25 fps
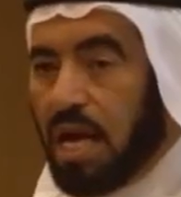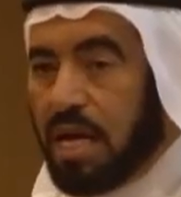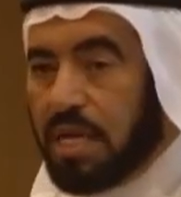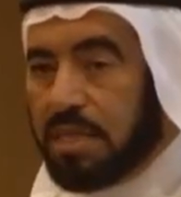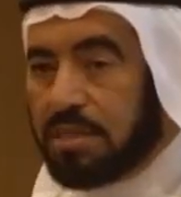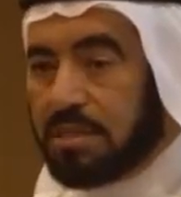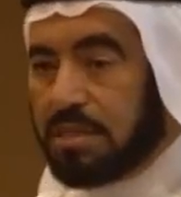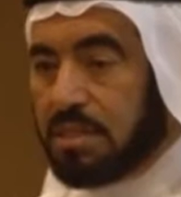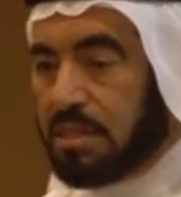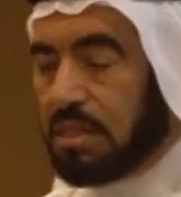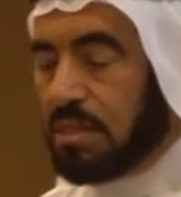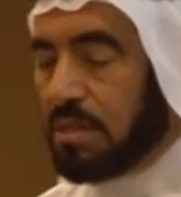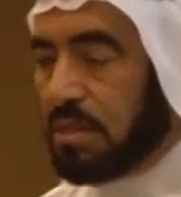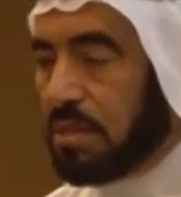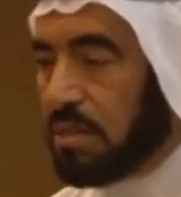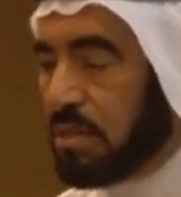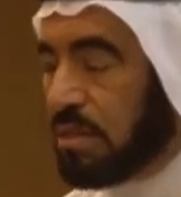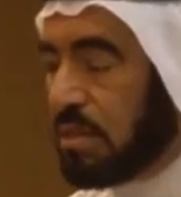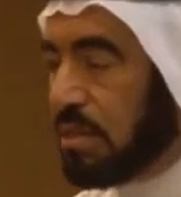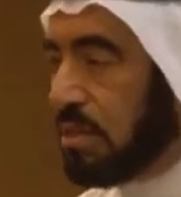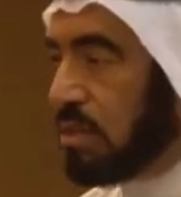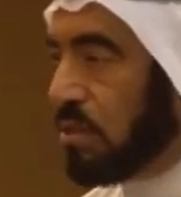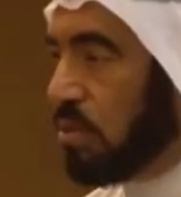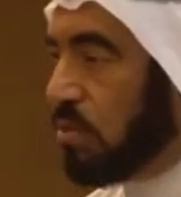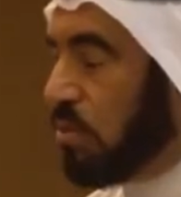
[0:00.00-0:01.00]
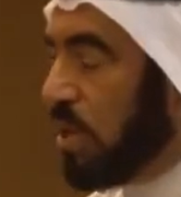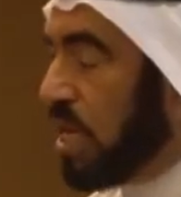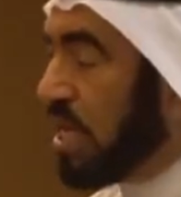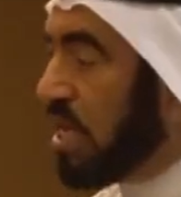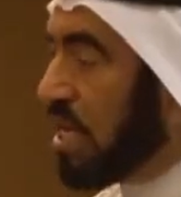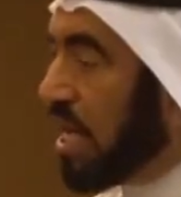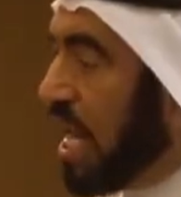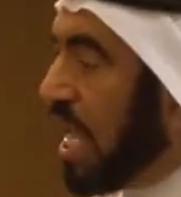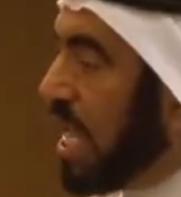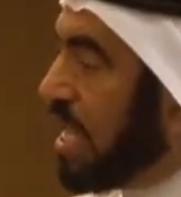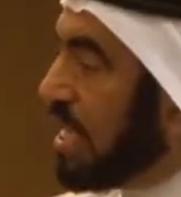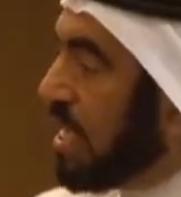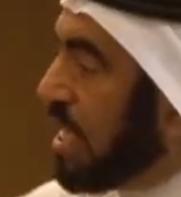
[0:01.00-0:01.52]
And
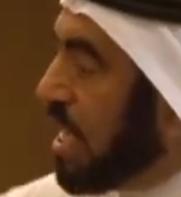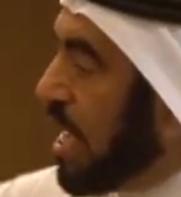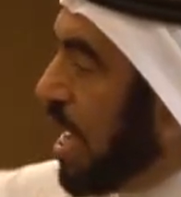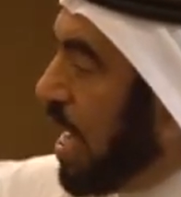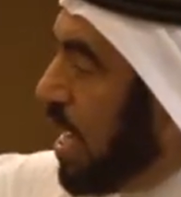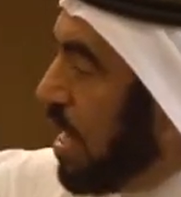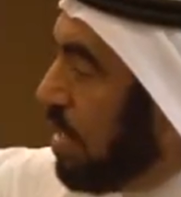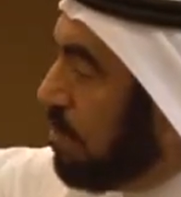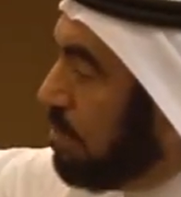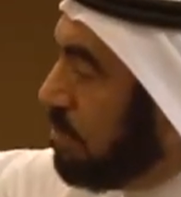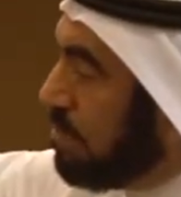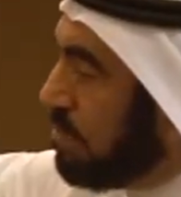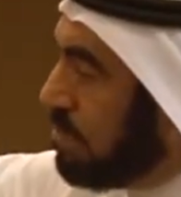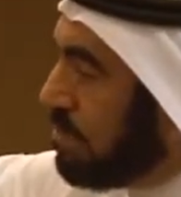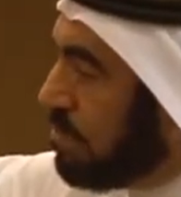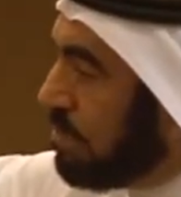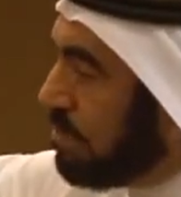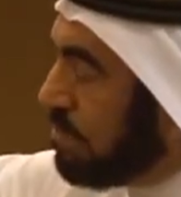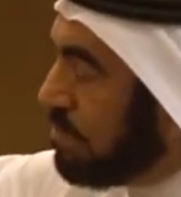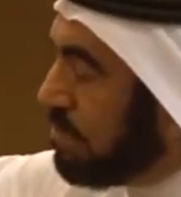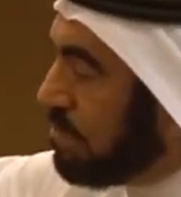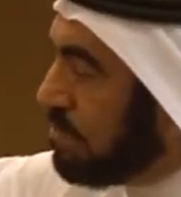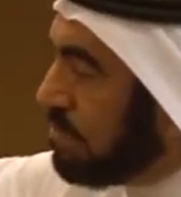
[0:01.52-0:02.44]
when rain came,